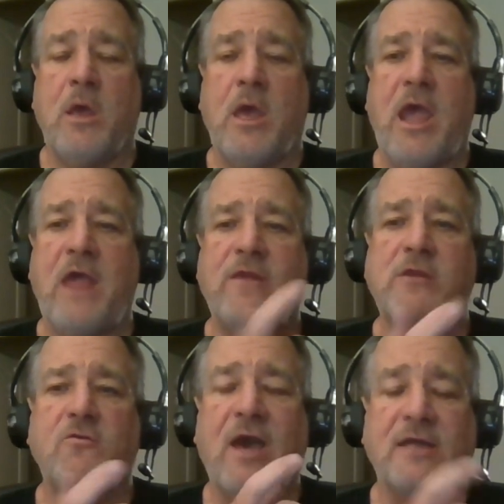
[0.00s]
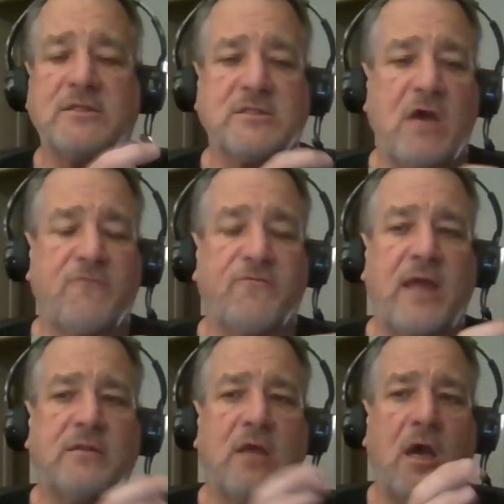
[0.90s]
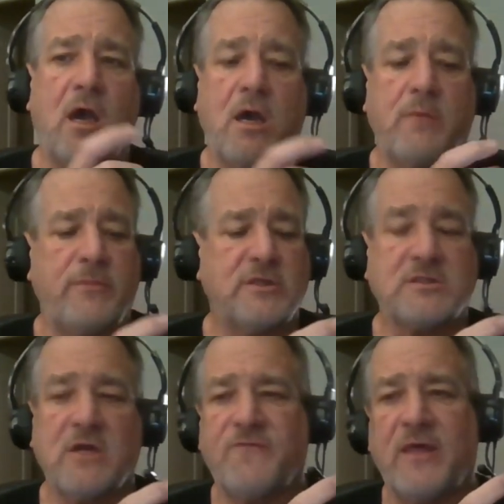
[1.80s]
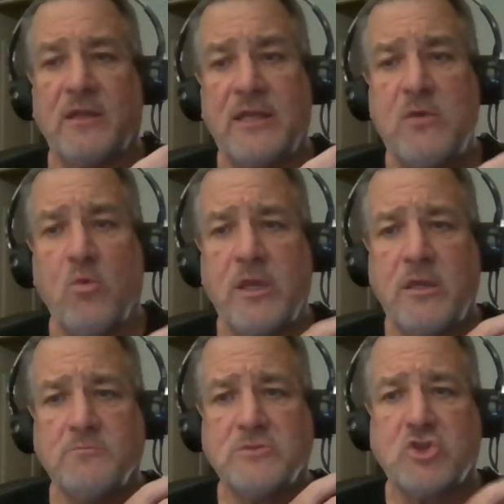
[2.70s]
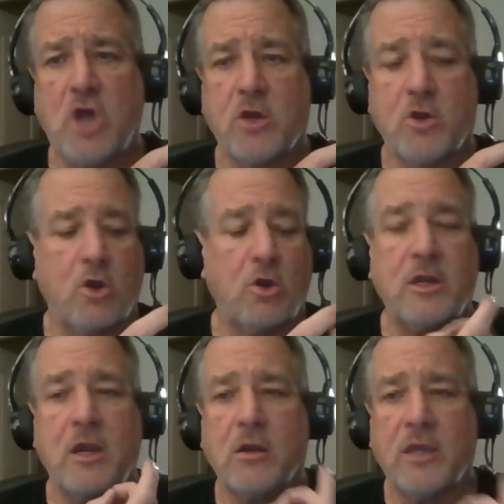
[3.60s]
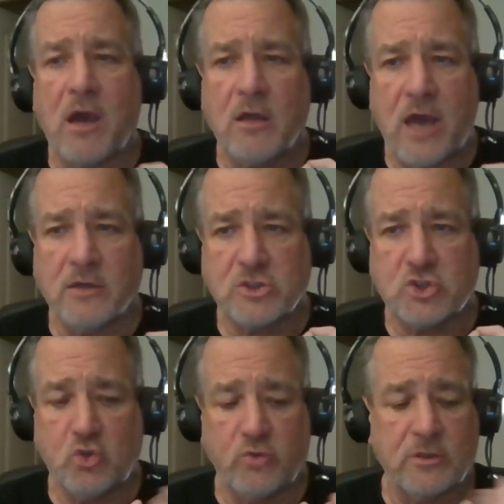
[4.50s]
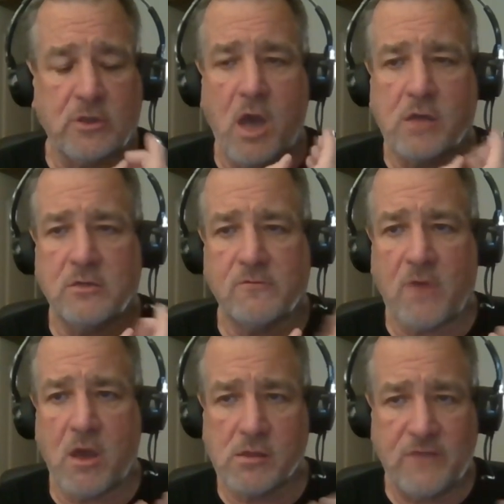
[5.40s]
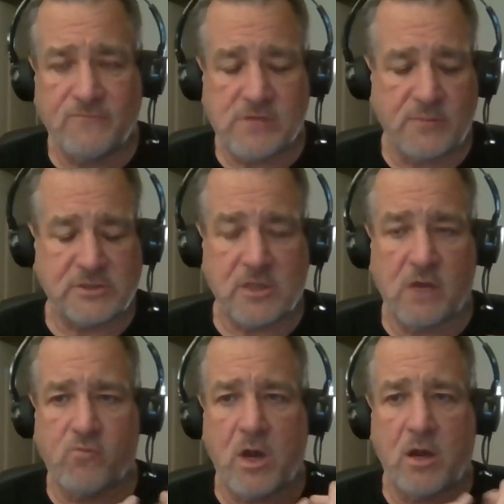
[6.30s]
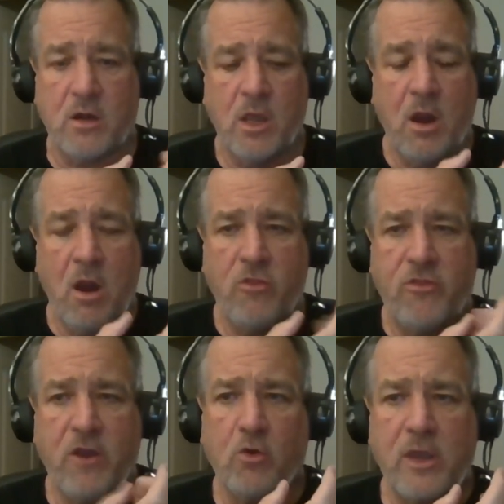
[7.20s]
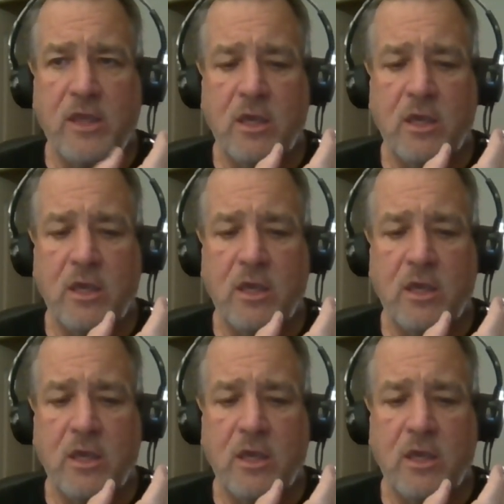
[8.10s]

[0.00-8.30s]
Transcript: And then you've got stuff like the stuff that Lee Weems, John Hearn, and Eric Galhouse do, the cognitive conclave type stuff, where they're